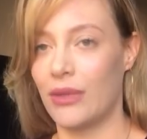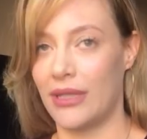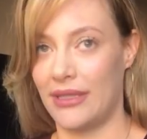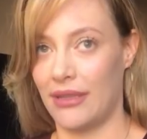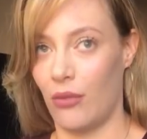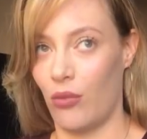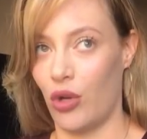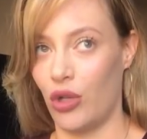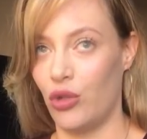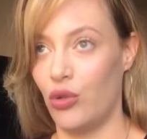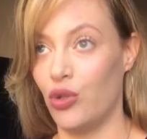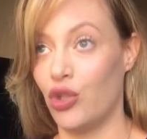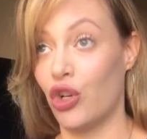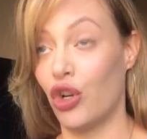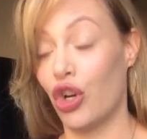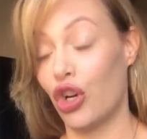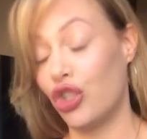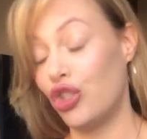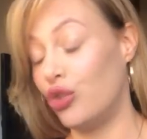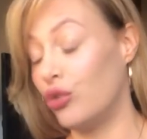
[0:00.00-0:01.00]
with someone who's
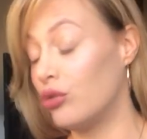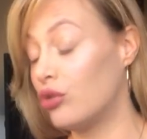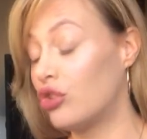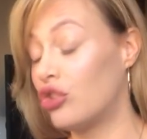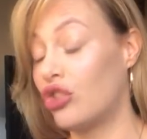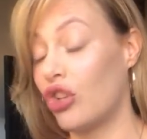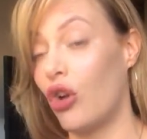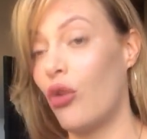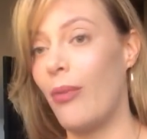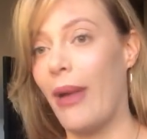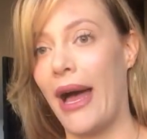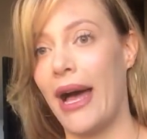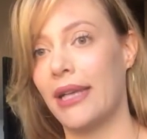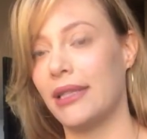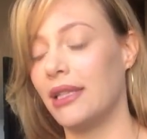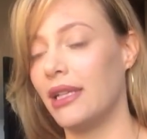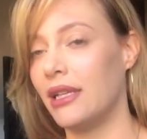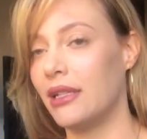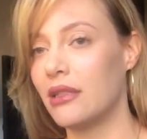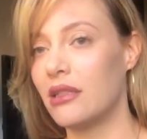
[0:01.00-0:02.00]
hurt you so
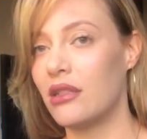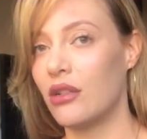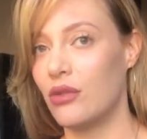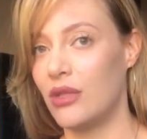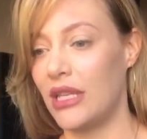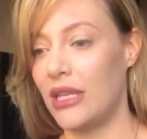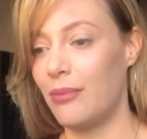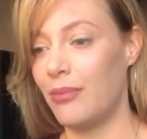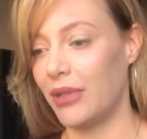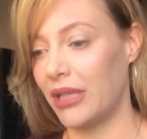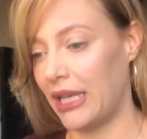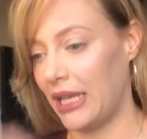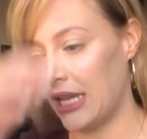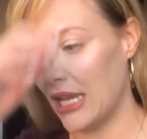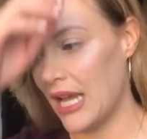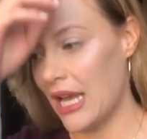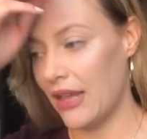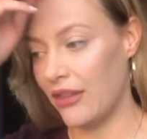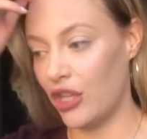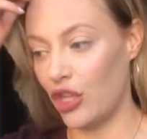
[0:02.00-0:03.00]
badly and so deeply